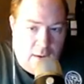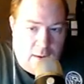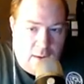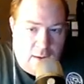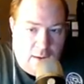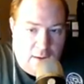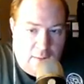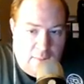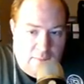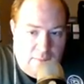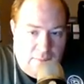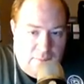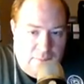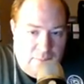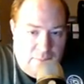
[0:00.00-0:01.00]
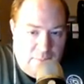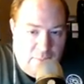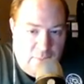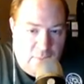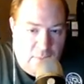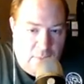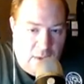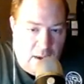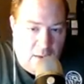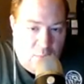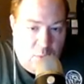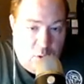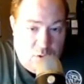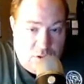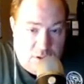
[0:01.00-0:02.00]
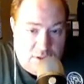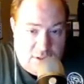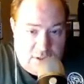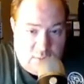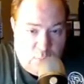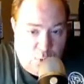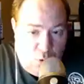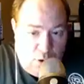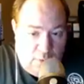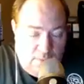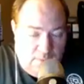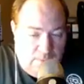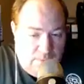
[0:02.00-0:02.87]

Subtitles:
Outpost is a support.